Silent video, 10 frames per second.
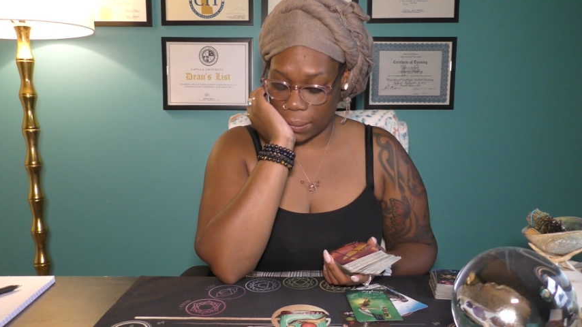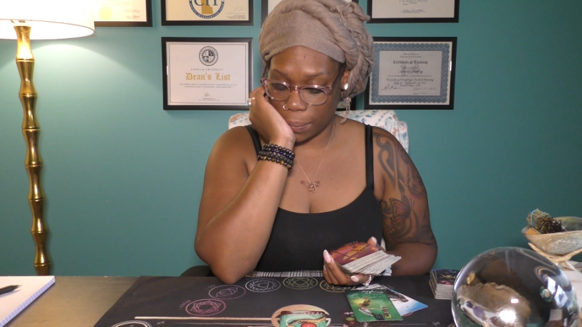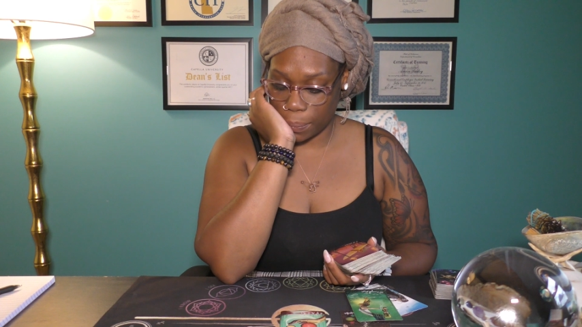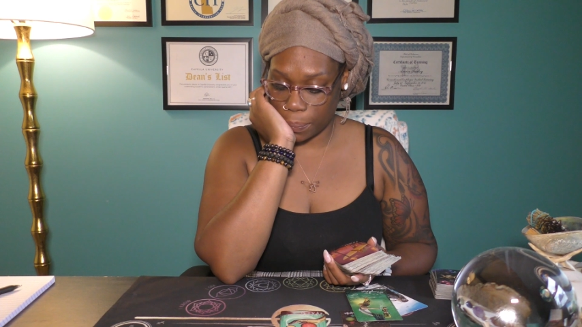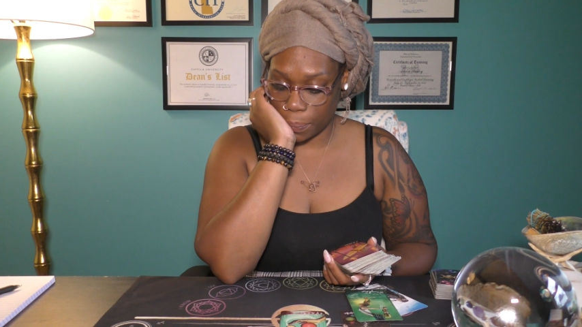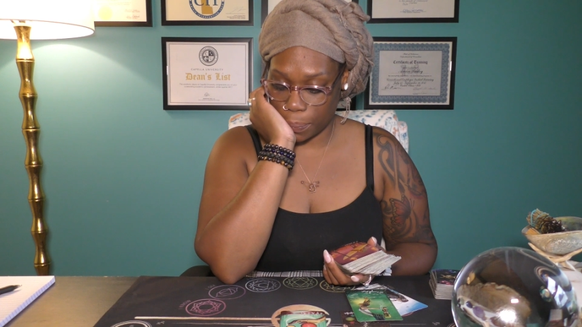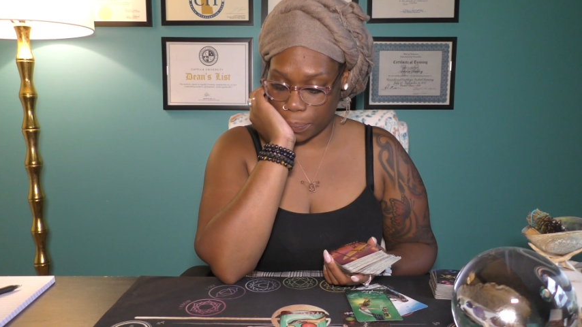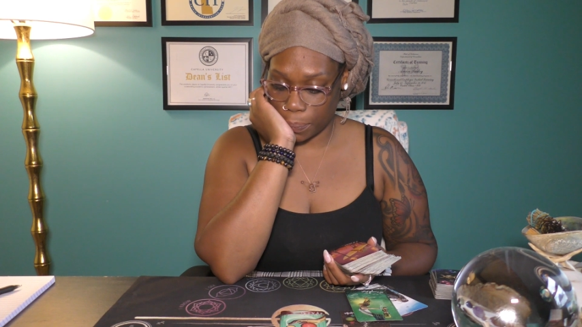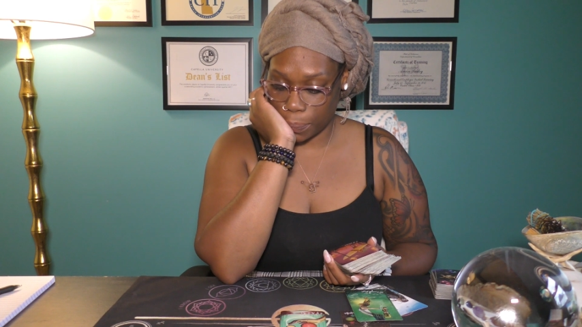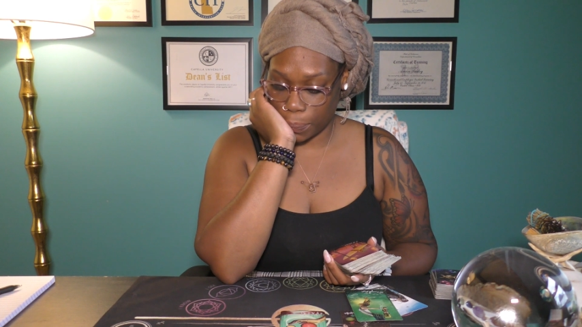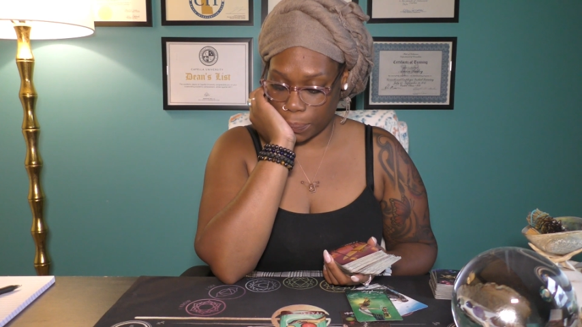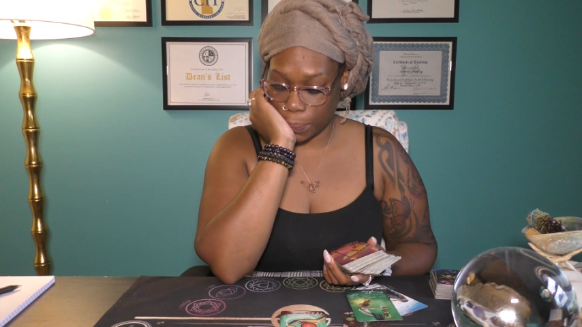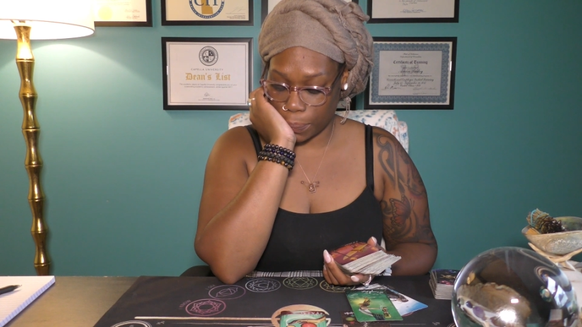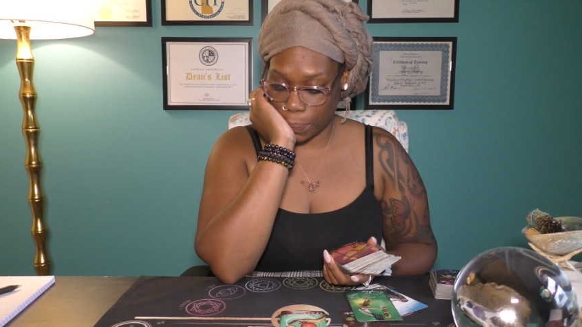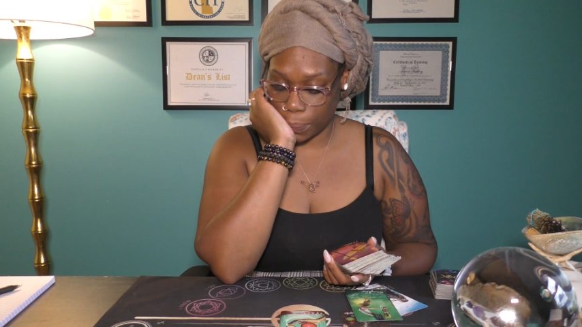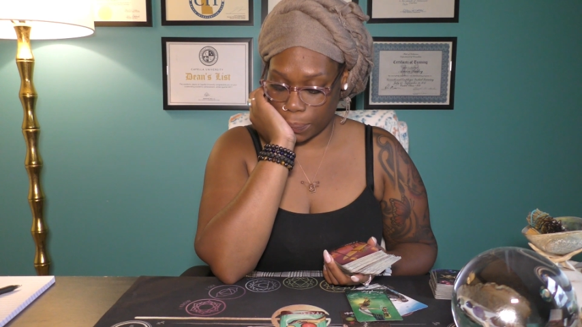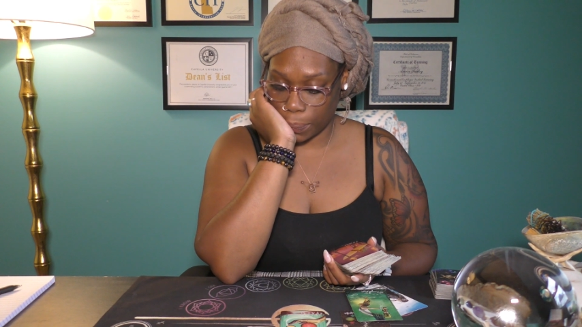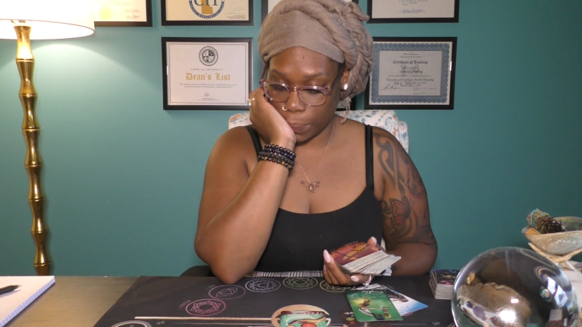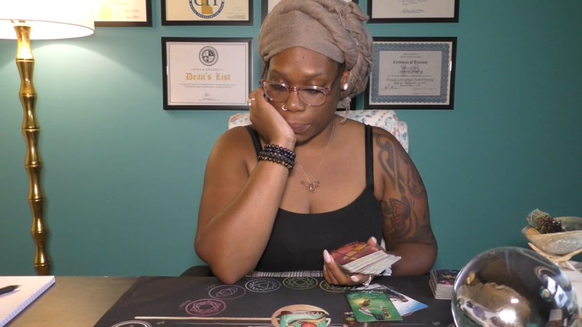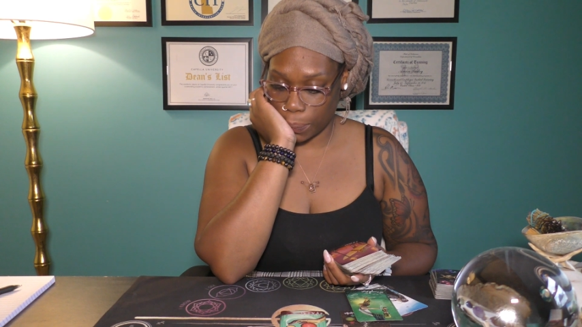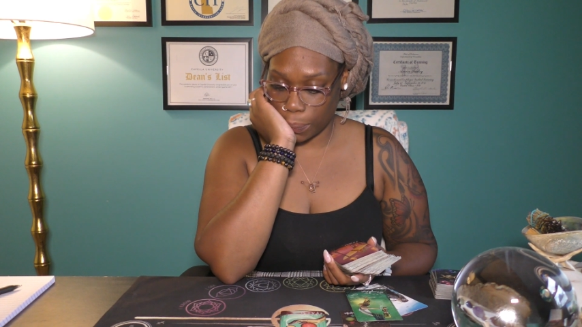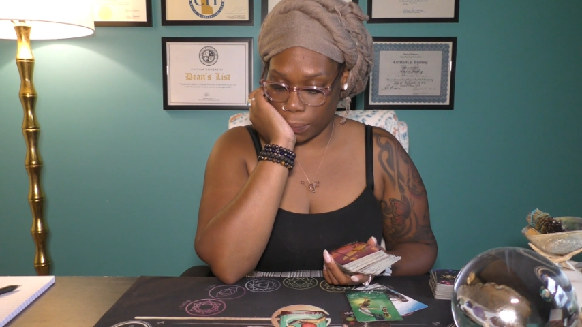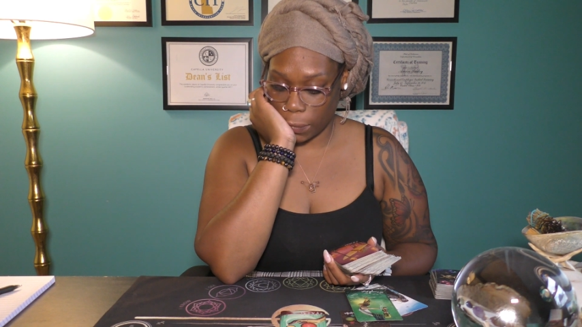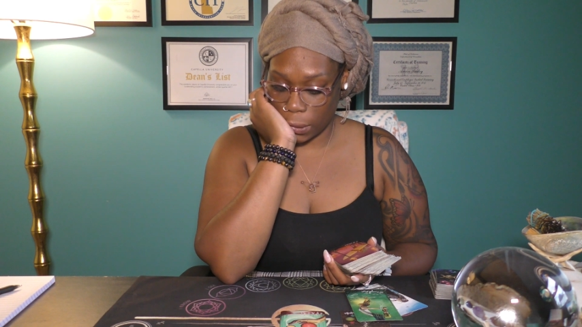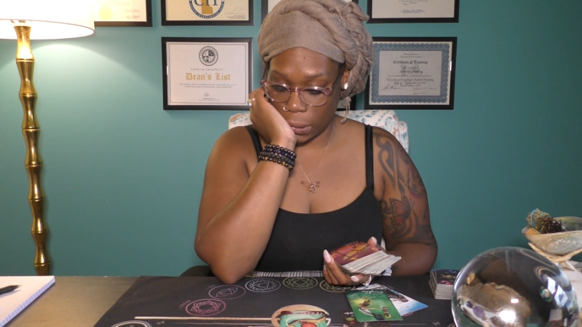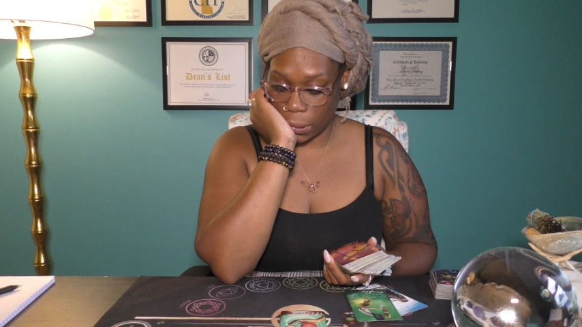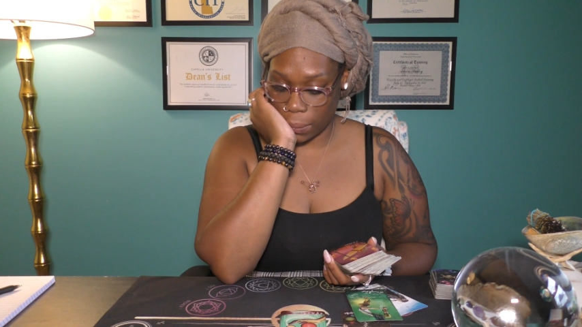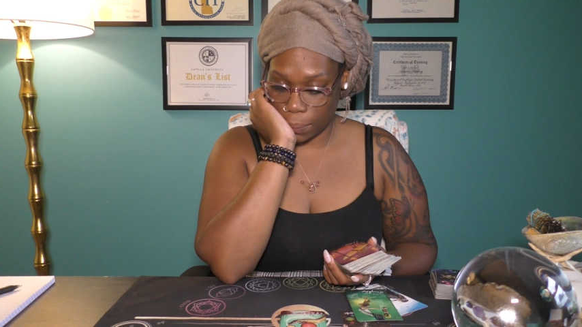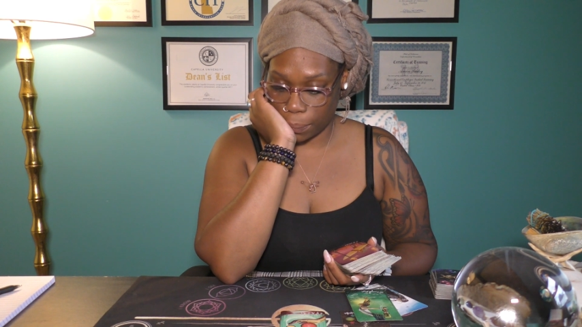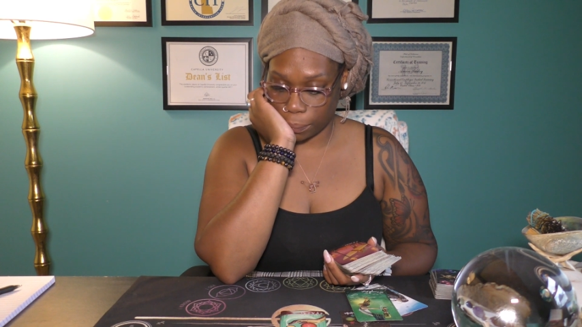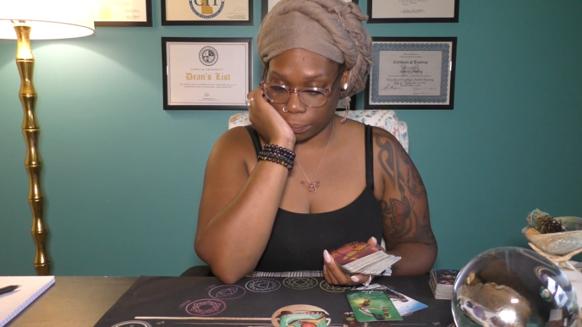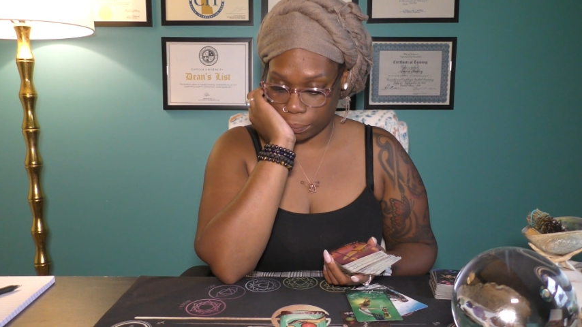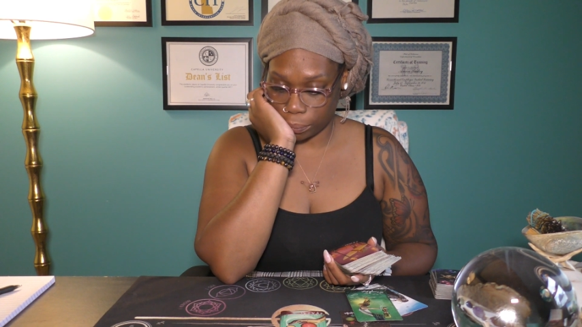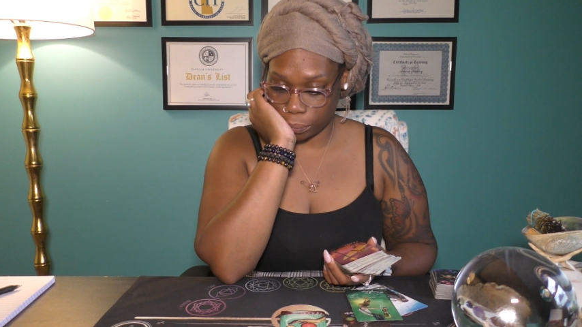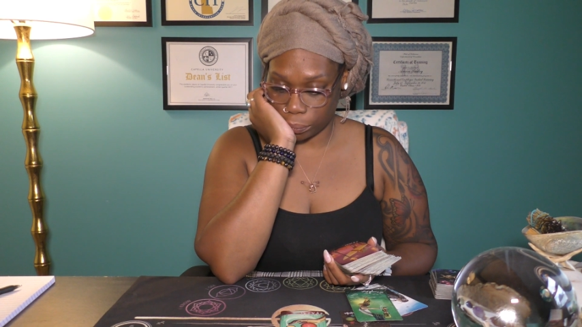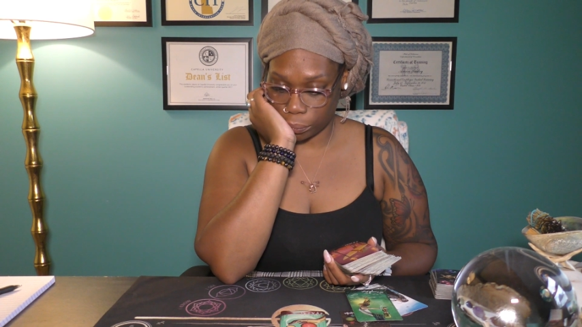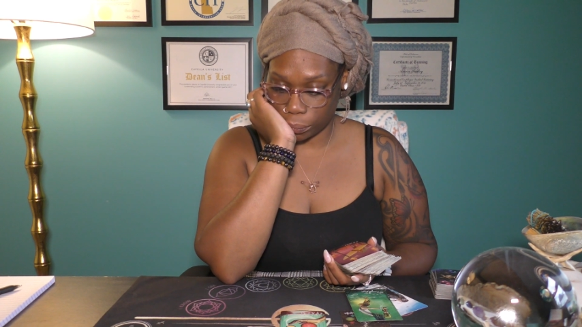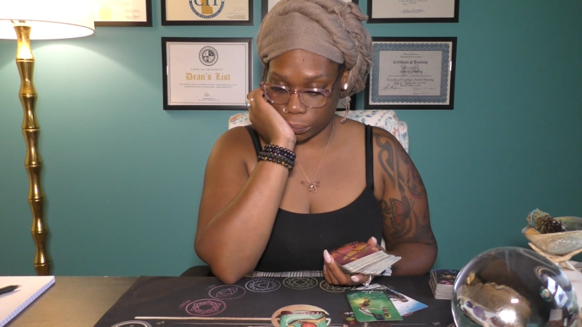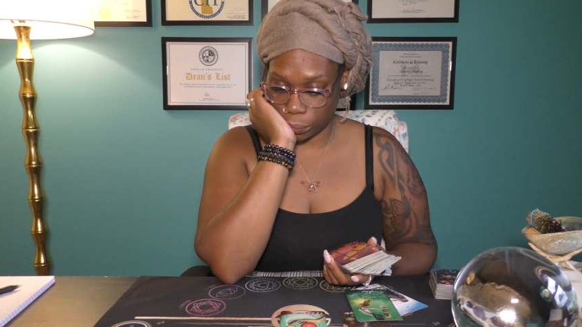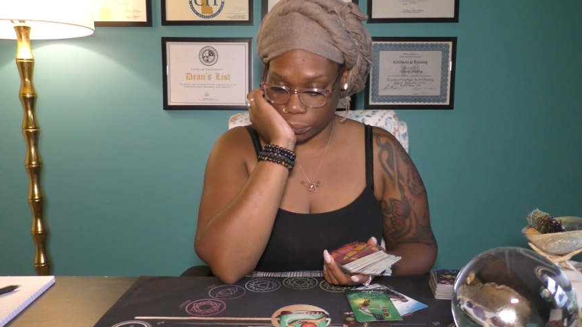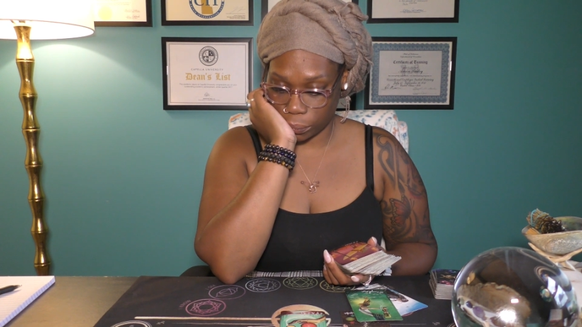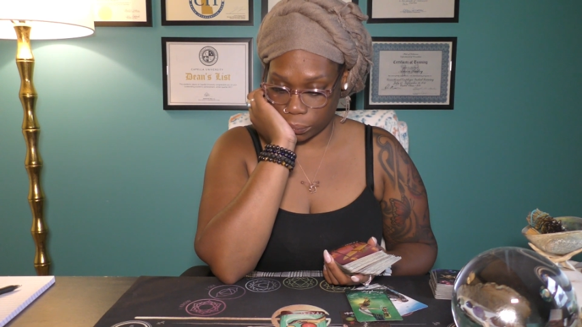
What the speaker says: Nothing is said.